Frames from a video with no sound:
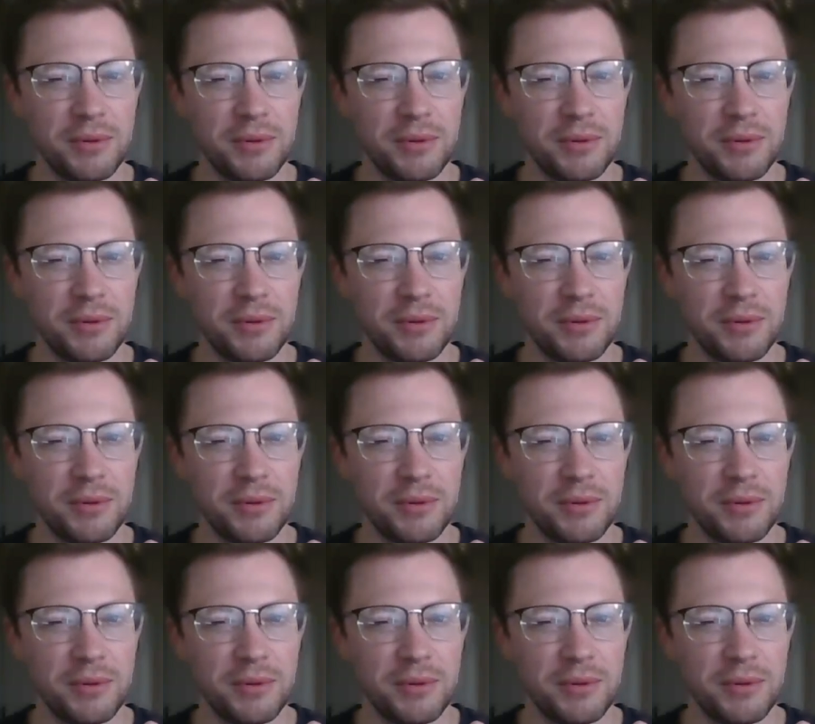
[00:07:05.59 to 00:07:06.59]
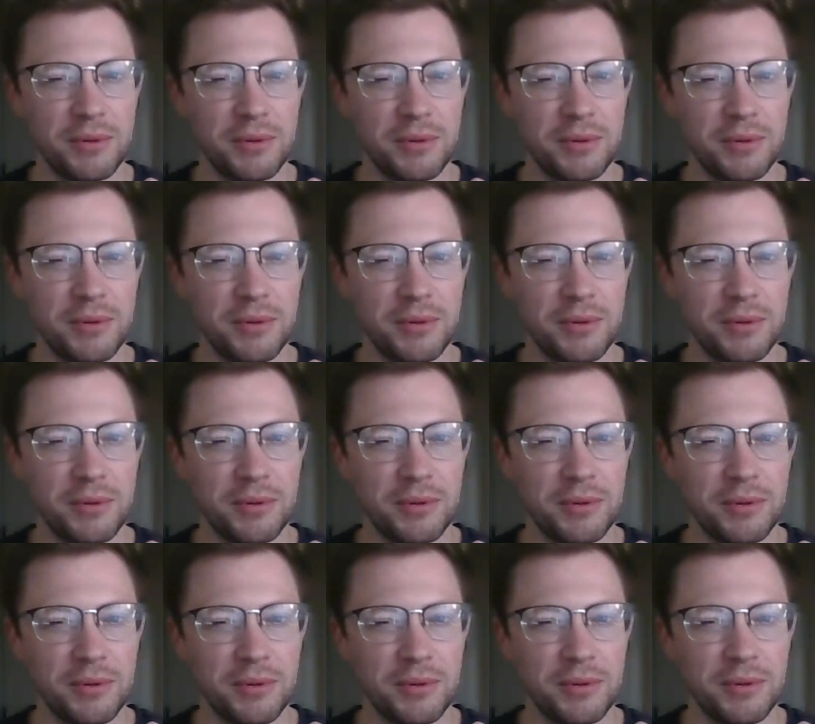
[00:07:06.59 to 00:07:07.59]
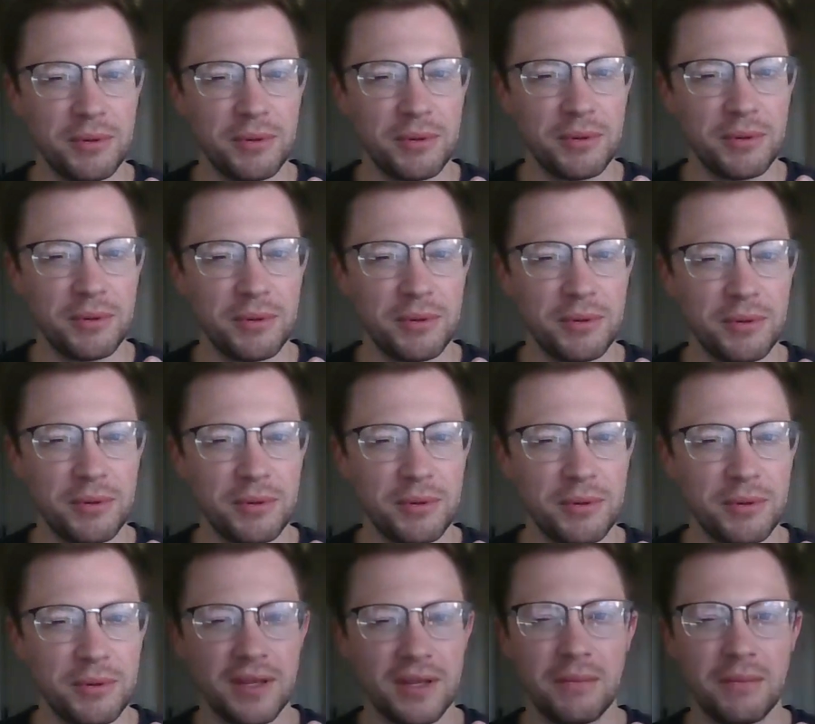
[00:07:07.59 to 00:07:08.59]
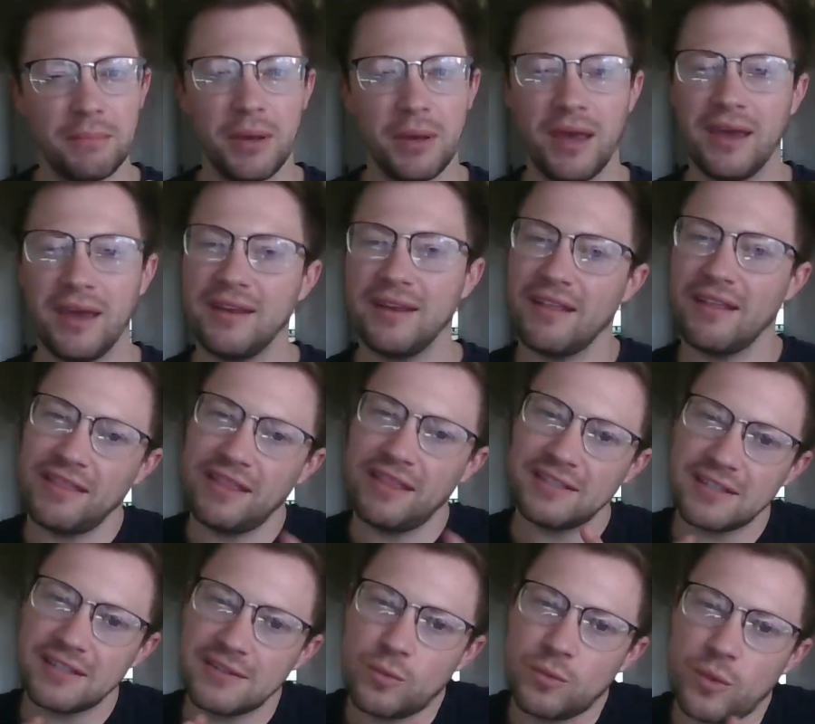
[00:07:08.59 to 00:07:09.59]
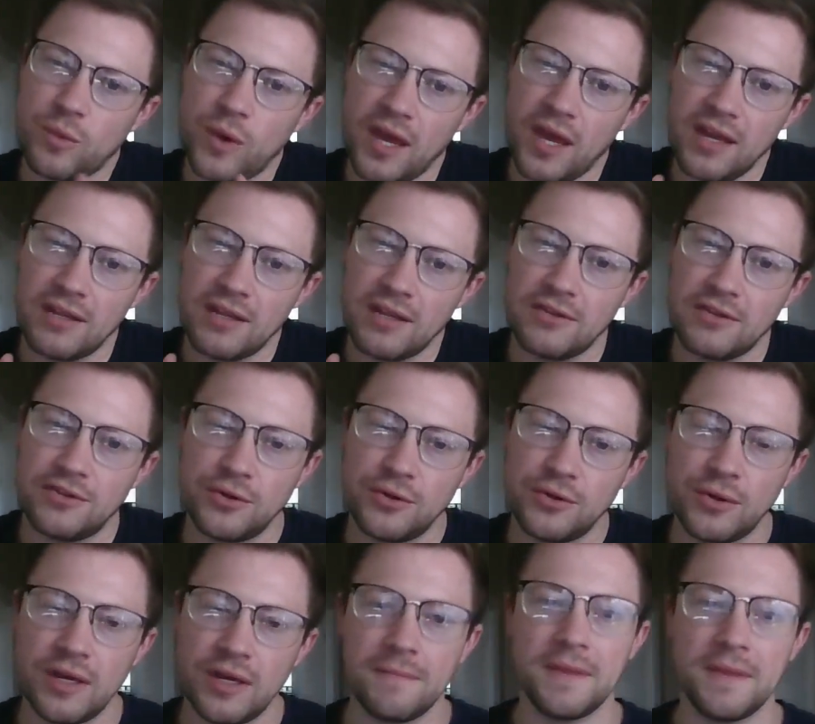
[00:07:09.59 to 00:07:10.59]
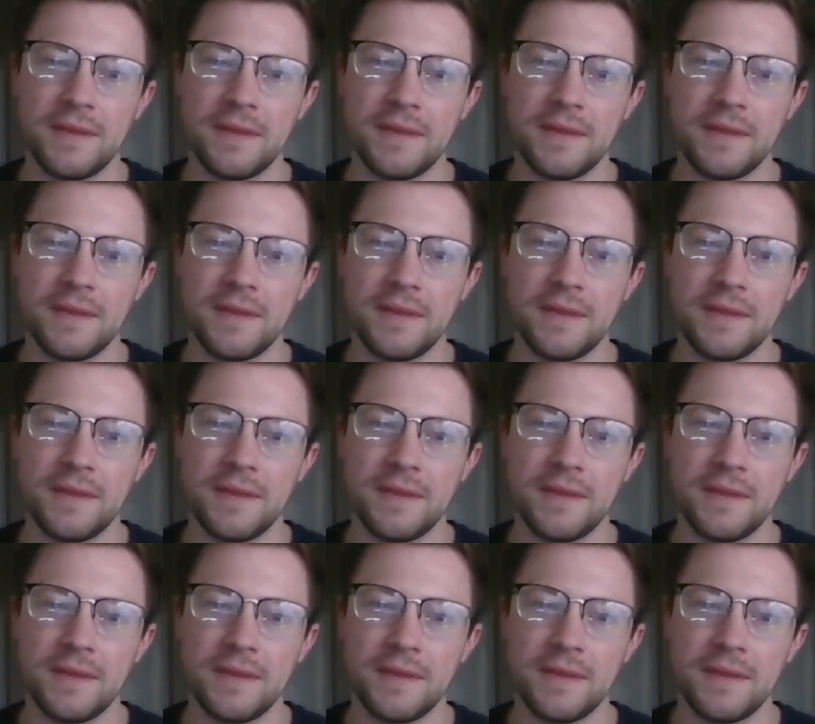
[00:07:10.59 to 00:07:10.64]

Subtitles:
This is a way to do it, and this is where my expertise and experience comes into play.